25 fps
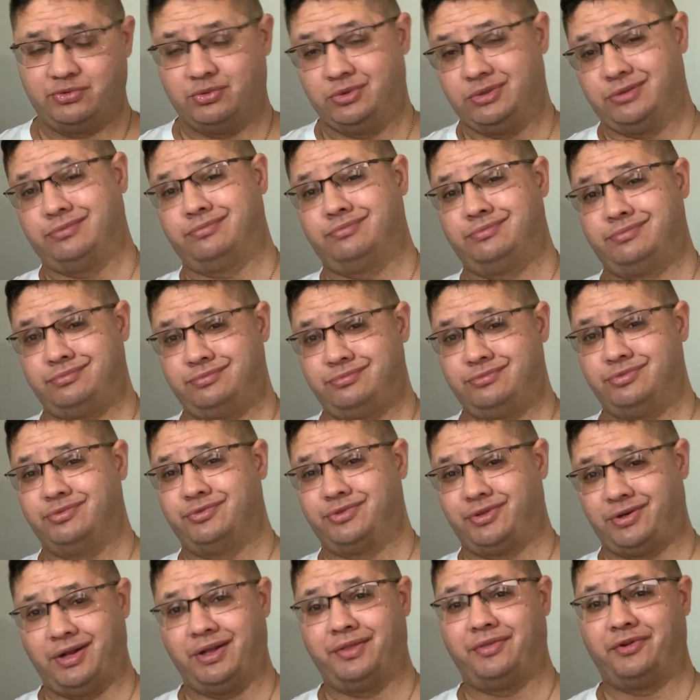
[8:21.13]
Well,
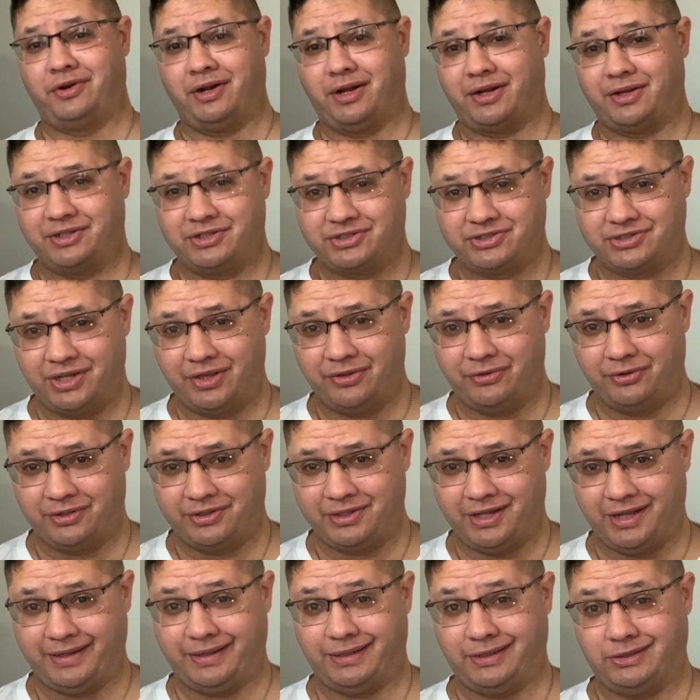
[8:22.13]
they're not going to say they're
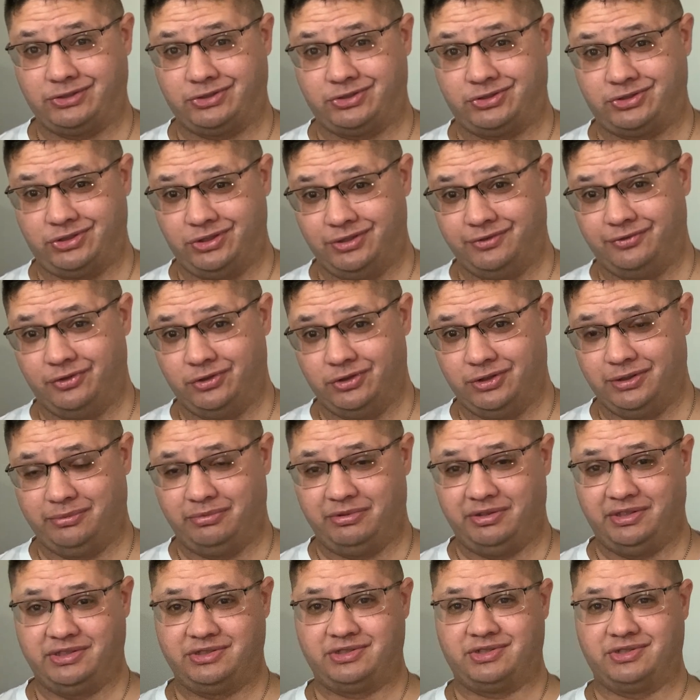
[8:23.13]
attacking civil
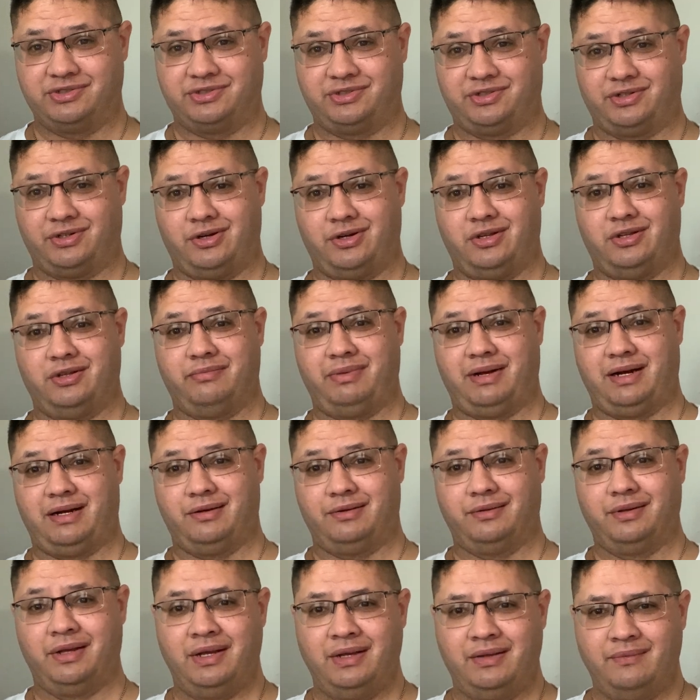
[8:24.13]
liberties, because they're all about